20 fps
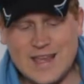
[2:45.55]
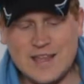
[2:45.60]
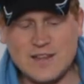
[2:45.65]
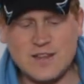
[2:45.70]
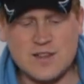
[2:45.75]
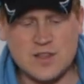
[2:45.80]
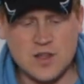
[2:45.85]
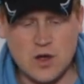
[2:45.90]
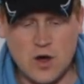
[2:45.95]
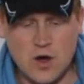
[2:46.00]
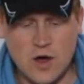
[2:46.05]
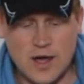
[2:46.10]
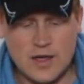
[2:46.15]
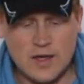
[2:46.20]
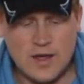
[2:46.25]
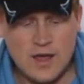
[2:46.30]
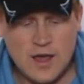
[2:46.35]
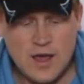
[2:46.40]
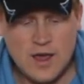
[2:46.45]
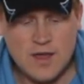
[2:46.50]

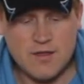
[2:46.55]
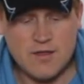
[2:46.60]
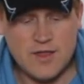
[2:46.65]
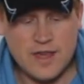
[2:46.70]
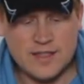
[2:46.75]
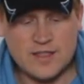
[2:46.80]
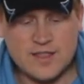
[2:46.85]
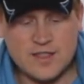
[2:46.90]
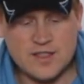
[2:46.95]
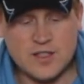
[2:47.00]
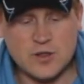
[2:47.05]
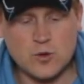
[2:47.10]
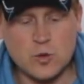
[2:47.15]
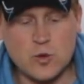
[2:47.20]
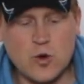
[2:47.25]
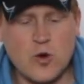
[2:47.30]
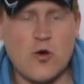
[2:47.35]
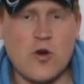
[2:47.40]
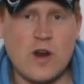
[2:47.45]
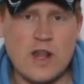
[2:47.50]
inside, they're
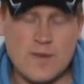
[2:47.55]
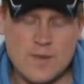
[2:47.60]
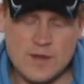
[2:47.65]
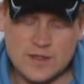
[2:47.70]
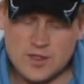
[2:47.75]
still cream.